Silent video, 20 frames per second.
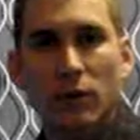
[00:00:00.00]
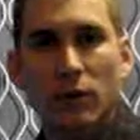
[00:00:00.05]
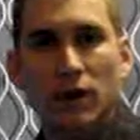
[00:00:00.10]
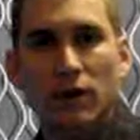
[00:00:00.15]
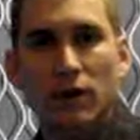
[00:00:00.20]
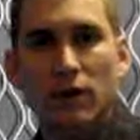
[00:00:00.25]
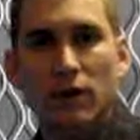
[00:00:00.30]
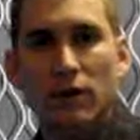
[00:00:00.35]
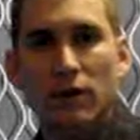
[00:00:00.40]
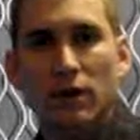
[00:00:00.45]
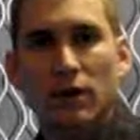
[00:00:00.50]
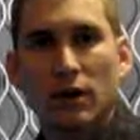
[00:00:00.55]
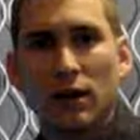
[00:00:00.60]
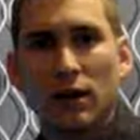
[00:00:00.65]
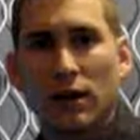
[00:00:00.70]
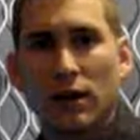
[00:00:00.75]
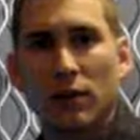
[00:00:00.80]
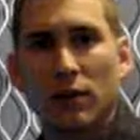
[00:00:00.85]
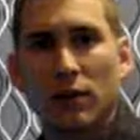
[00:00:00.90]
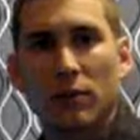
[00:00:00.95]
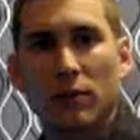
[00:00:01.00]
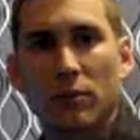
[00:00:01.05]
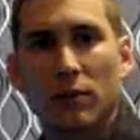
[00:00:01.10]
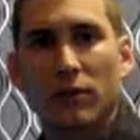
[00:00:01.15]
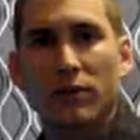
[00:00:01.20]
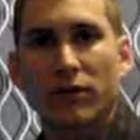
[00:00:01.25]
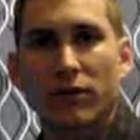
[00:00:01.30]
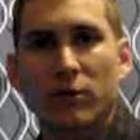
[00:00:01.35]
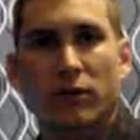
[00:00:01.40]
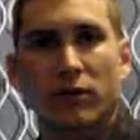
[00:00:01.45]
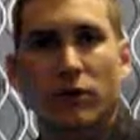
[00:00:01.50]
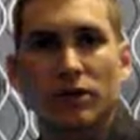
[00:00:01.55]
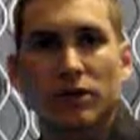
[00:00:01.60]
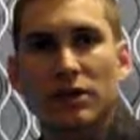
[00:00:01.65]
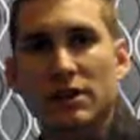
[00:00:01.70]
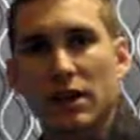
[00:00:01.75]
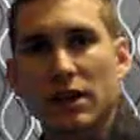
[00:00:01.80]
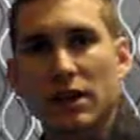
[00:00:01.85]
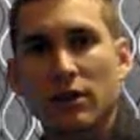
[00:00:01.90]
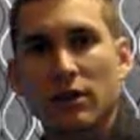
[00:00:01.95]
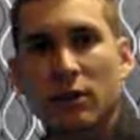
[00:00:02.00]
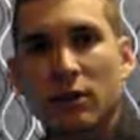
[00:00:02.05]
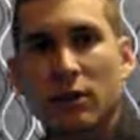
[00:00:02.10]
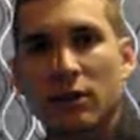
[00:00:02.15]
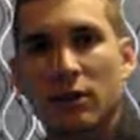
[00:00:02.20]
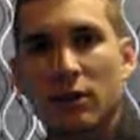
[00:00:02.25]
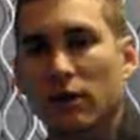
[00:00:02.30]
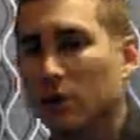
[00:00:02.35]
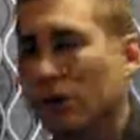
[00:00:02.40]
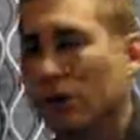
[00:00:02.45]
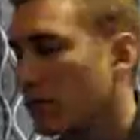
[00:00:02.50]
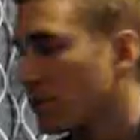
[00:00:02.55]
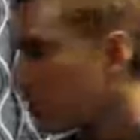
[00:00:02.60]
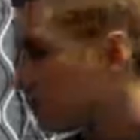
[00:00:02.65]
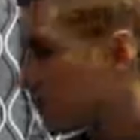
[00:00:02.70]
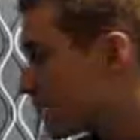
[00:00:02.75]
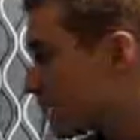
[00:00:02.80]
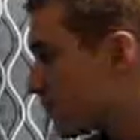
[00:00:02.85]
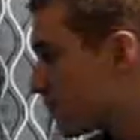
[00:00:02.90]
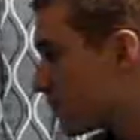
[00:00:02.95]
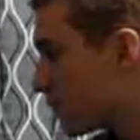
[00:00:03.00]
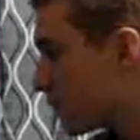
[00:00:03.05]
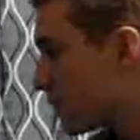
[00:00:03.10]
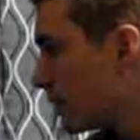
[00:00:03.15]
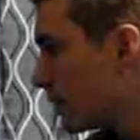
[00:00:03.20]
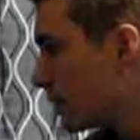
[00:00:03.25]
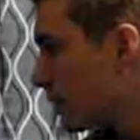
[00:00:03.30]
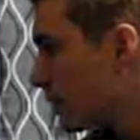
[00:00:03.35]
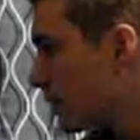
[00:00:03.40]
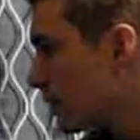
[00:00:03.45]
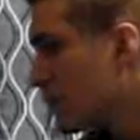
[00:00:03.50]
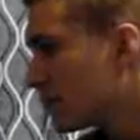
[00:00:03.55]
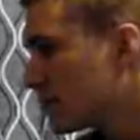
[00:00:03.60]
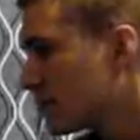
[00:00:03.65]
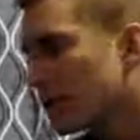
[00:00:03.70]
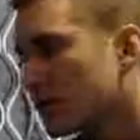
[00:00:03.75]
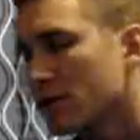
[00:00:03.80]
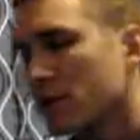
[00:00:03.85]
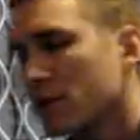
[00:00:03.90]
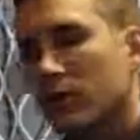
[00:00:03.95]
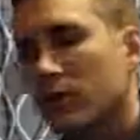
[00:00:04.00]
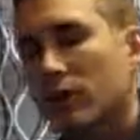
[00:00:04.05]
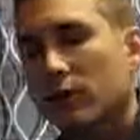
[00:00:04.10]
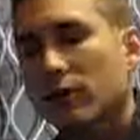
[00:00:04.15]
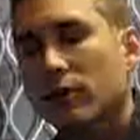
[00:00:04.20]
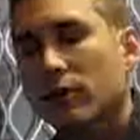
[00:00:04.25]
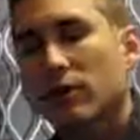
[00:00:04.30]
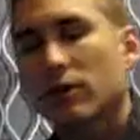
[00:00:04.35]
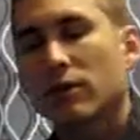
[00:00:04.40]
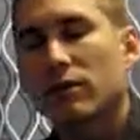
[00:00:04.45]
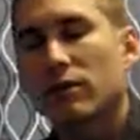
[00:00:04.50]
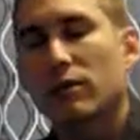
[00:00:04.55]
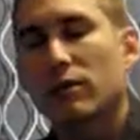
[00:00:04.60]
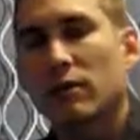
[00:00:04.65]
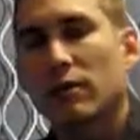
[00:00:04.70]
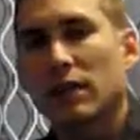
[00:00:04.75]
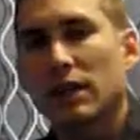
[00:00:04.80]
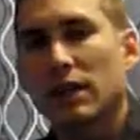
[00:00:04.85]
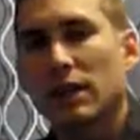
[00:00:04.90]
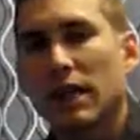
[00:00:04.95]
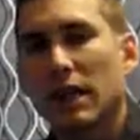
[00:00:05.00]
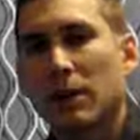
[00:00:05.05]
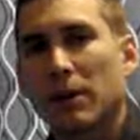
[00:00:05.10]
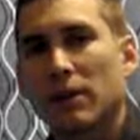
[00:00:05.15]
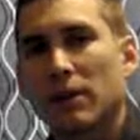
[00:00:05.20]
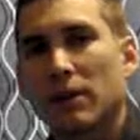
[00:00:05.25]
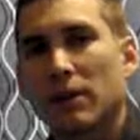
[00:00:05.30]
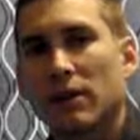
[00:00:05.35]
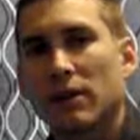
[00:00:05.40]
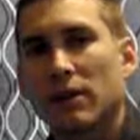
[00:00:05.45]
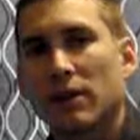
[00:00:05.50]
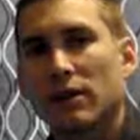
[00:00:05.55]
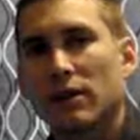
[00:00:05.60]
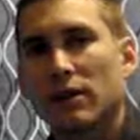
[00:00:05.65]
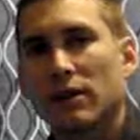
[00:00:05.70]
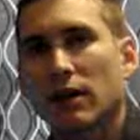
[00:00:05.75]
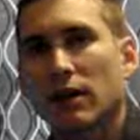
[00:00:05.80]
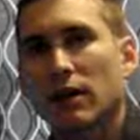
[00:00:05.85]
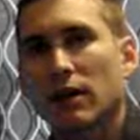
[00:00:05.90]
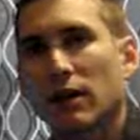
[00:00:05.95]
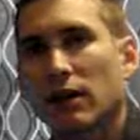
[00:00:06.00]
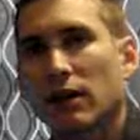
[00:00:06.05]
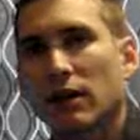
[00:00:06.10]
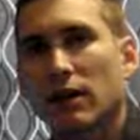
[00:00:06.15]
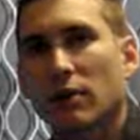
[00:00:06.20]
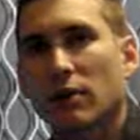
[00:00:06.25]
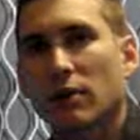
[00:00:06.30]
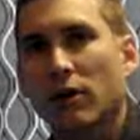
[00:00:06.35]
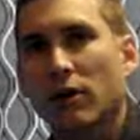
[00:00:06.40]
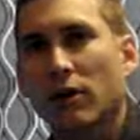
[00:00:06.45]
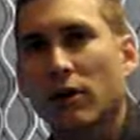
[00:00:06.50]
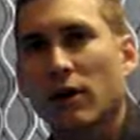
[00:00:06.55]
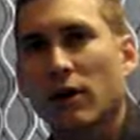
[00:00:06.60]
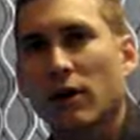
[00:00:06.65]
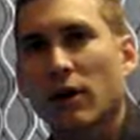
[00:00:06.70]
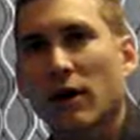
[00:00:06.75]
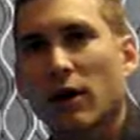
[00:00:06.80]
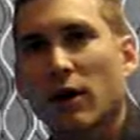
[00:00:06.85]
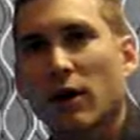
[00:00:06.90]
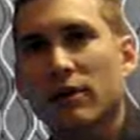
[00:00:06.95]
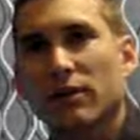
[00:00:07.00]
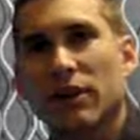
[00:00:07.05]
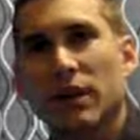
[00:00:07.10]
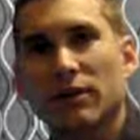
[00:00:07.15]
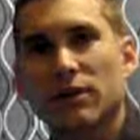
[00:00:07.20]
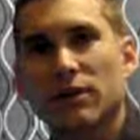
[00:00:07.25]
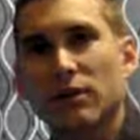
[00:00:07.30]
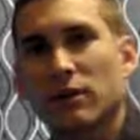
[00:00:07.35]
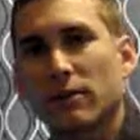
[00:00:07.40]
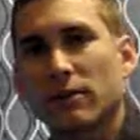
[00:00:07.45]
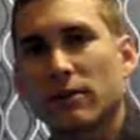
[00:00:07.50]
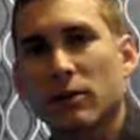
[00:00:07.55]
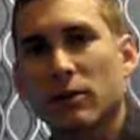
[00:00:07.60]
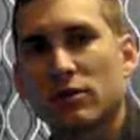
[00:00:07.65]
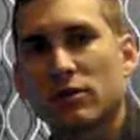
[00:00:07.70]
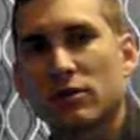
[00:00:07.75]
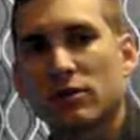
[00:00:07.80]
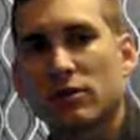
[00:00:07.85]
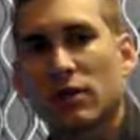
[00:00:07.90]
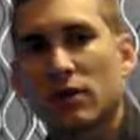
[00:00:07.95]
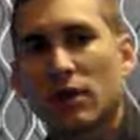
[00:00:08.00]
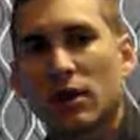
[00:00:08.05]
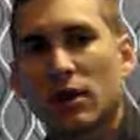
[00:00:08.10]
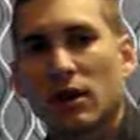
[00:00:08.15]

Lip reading: wait on all the moving parts to get your order in place. So that's sort of some of the capabilities that are there now / in the future.